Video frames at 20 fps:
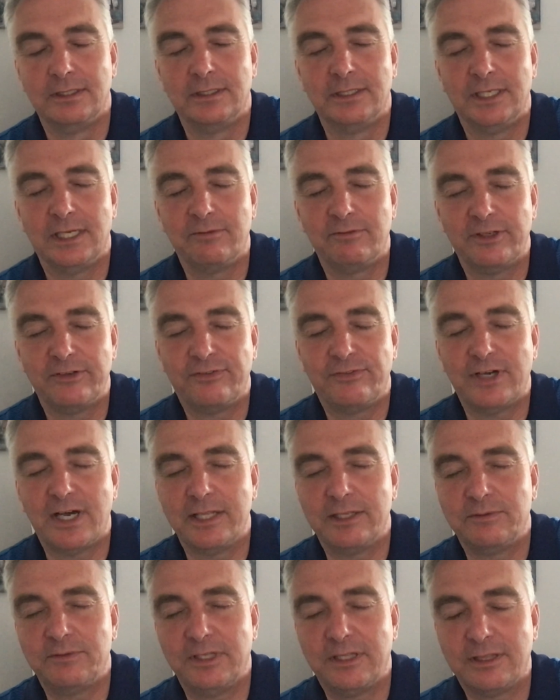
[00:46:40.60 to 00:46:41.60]
Heavenly
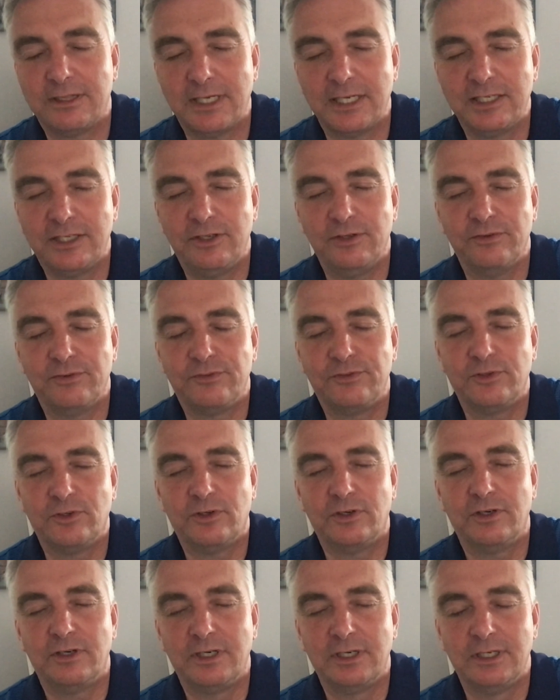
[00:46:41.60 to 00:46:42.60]
Father, we thank you
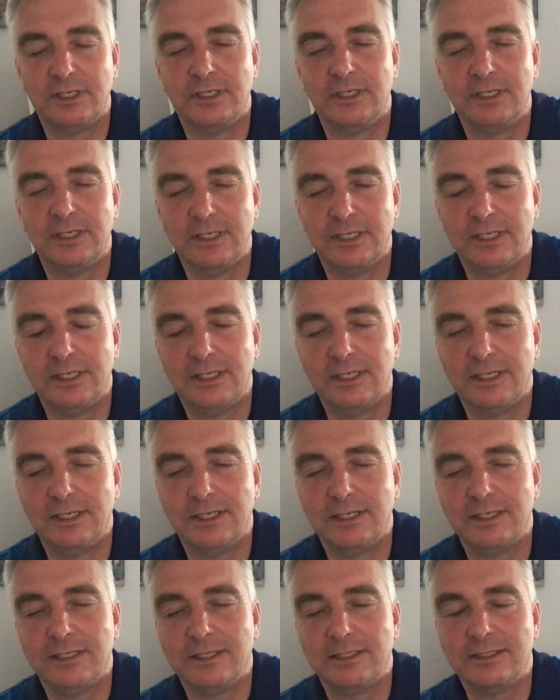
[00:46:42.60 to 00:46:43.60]
for
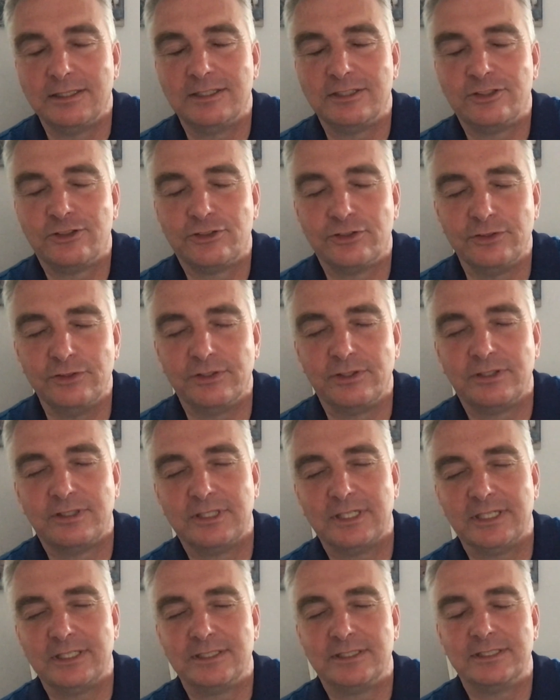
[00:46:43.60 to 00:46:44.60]
the truth
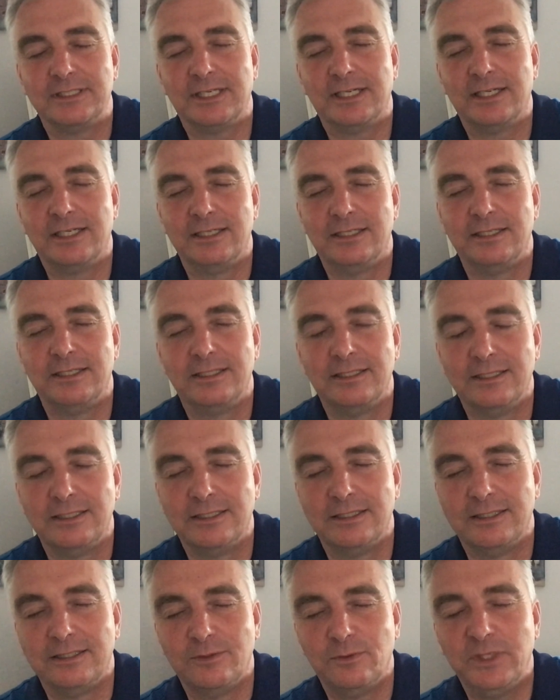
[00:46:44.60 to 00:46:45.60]
that
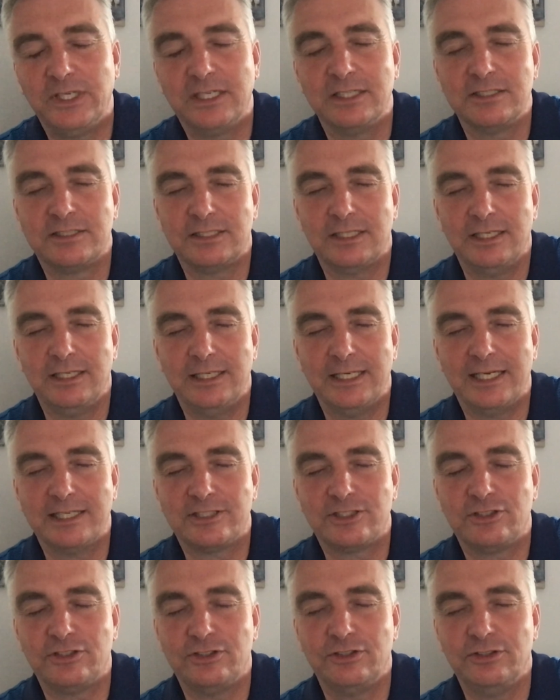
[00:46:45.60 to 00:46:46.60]
we can say
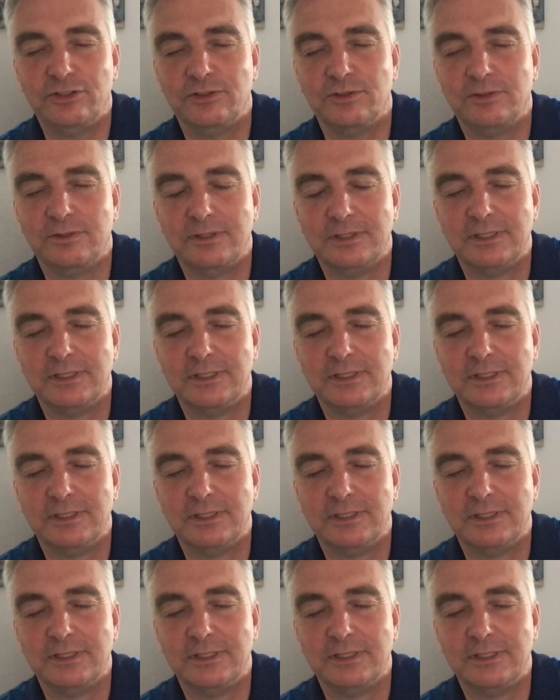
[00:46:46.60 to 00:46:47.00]
yes to you.